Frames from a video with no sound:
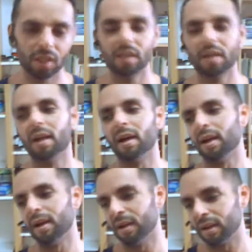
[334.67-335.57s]

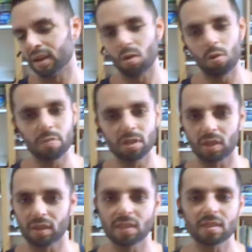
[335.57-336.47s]
I got a whole bunch of
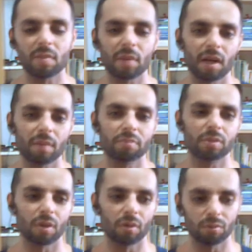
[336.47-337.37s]
things coming up,
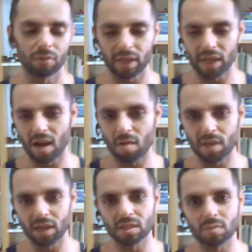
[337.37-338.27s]
so right now
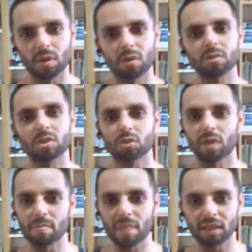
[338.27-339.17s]
maintenance mode, just trying to
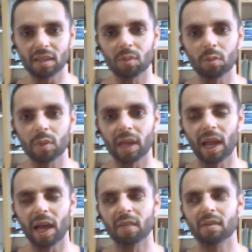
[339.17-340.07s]
maintain what we
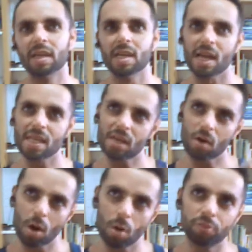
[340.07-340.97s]
have, and then
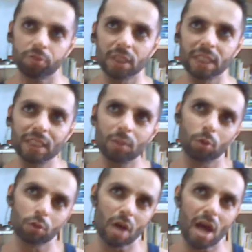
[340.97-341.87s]
hopefully we're
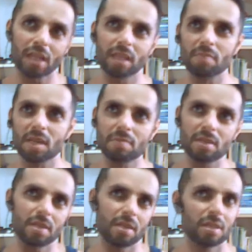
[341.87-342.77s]
talking
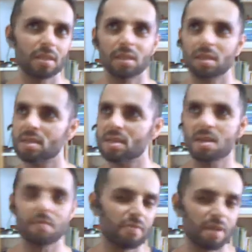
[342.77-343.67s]
maybe
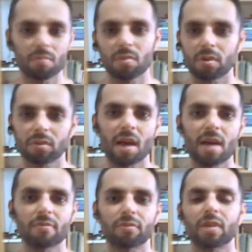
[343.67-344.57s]
November time
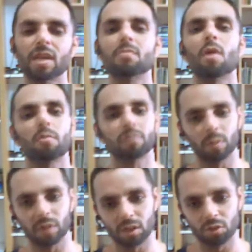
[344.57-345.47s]
frame. Hopefully we're going
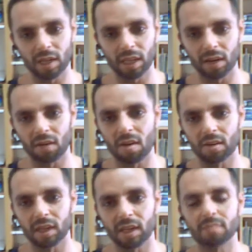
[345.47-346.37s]
to try to hit it hard
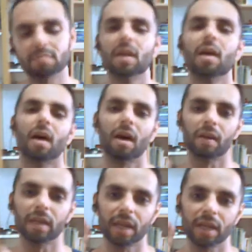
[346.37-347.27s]
again. All right,
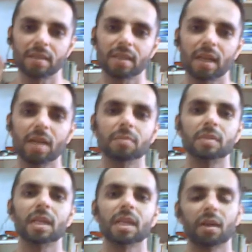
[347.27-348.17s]
guys. Salam. Take
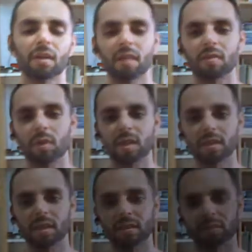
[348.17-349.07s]
care. Have a great day.